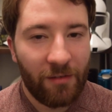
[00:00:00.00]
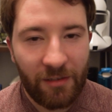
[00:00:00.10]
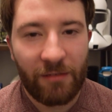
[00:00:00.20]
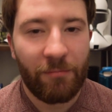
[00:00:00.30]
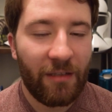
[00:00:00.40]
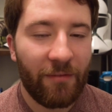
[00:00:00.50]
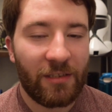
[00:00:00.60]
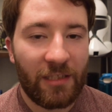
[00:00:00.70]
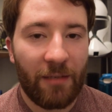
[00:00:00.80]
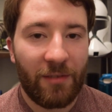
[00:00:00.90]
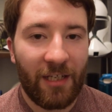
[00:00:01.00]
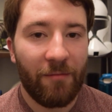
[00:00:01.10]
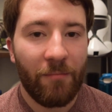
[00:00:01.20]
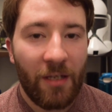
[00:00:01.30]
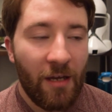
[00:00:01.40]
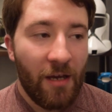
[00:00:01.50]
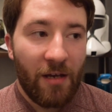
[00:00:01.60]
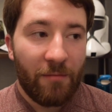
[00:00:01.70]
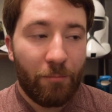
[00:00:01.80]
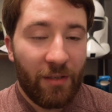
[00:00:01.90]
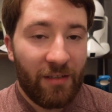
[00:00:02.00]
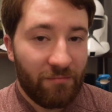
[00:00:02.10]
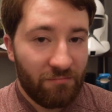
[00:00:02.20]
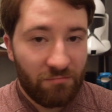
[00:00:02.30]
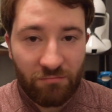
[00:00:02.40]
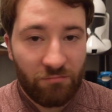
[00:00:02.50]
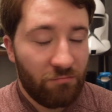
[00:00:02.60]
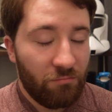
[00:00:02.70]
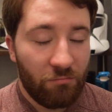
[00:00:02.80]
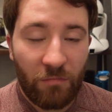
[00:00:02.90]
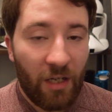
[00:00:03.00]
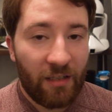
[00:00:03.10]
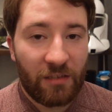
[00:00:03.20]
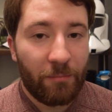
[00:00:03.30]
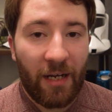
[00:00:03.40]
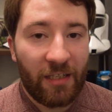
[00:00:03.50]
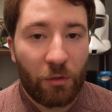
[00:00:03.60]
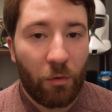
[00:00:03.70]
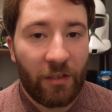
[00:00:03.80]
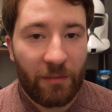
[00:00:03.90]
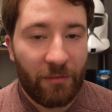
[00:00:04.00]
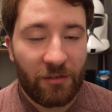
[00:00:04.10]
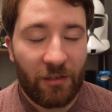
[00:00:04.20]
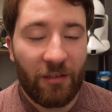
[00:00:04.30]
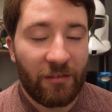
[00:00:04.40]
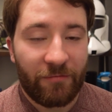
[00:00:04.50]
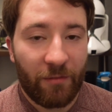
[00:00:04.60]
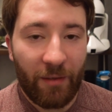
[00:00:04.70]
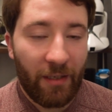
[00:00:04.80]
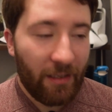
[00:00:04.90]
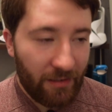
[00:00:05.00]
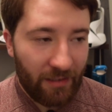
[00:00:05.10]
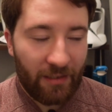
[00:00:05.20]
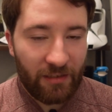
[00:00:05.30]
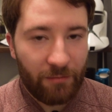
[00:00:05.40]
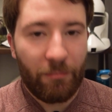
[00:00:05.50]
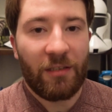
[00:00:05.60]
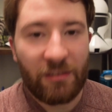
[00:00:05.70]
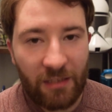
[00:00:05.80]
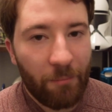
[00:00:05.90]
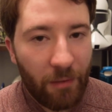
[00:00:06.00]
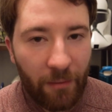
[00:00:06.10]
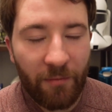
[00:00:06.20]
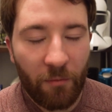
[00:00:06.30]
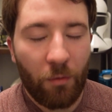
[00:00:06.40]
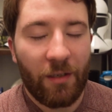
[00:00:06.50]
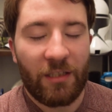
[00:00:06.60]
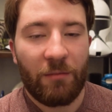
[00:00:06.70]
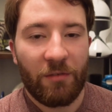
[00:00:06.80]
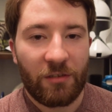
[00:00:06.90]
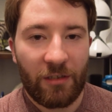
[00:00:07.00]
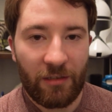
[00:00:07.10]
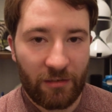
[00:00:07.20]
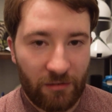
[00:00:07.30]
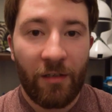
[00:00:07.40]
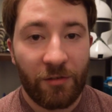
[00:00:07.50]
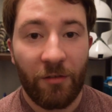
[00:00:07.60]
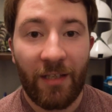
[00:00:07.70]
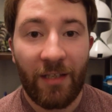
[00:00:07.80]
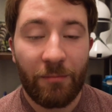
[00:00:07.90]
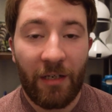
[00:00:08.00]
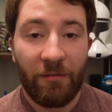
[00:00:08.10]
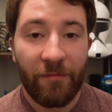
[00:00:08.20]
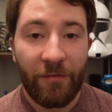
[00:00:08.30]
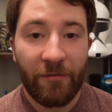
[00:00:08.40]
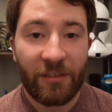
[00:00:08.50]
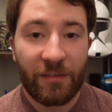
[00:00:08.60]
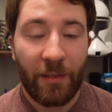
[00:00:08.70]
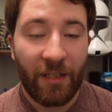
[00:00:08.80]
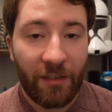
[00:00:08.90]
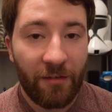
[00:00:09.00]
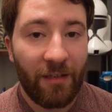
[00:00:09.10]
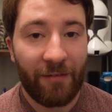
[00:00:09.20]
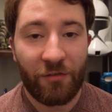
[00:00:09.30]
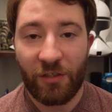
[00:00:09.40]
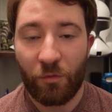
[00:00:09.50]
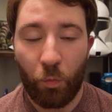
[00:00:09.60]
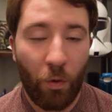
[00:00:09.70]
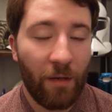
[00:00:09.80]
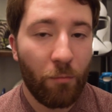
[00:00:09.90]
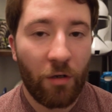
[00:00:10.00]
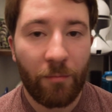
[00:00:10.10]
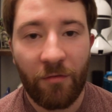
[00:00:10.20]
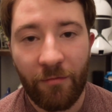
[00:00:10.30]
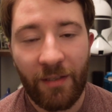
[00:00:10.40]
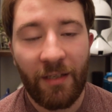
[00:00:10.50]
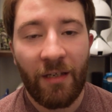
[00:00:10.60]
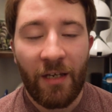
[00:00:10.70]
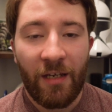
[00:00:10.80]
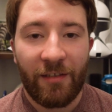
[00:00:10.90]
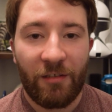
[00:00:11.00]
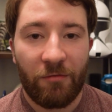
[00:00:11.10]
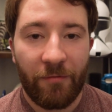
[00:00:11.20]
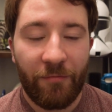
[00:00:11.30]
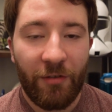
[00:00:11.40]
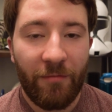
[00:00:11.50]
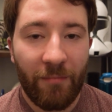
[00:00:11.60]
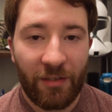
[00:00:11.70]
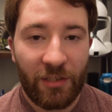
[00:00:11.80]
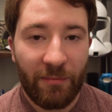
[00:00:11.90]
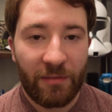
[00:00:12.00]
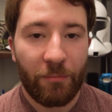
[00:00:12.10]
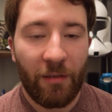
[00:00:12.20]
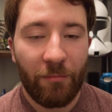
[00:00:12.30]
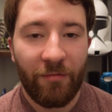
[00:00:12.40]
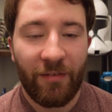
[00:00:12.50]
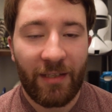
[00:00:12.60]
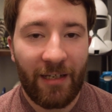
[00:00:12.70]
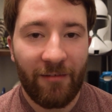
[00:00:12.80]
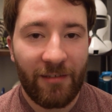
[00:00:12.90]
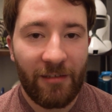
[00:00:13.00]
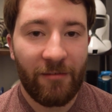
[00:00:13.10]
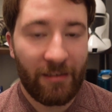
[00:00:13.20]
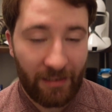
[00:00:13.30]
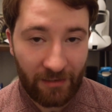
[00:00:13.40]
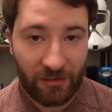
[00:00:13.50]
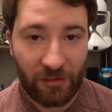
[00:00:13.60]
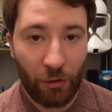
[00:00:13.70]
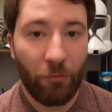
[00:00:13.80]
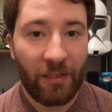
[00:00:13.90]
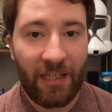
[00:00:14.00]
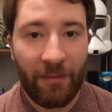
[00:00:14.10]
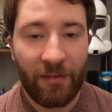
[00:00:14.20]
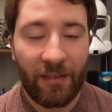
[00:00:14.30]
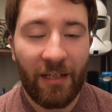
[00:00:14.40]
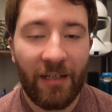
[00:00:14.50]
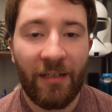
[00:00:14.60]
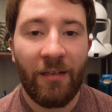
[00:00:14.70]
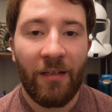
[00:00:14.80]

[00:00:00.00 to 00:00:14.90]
It is a bit of a step down, but not as bad as Quantum of Solace for me. I think it's a big step up from Quantum of Solace. So that's my review of Spectre. I have just one more movie to review in my James Bond movie countdown, and that is No Time to Die.